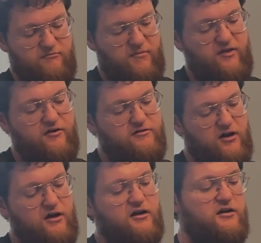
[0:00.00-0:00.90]
mother,
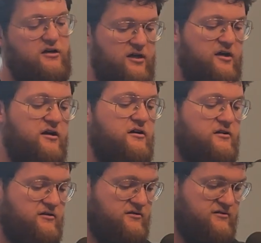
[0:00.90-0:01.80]
daughter,
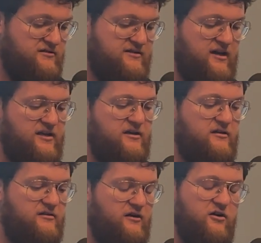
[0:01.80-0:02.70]
son,
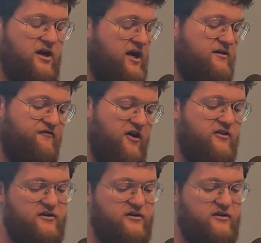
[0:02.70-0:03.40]
or father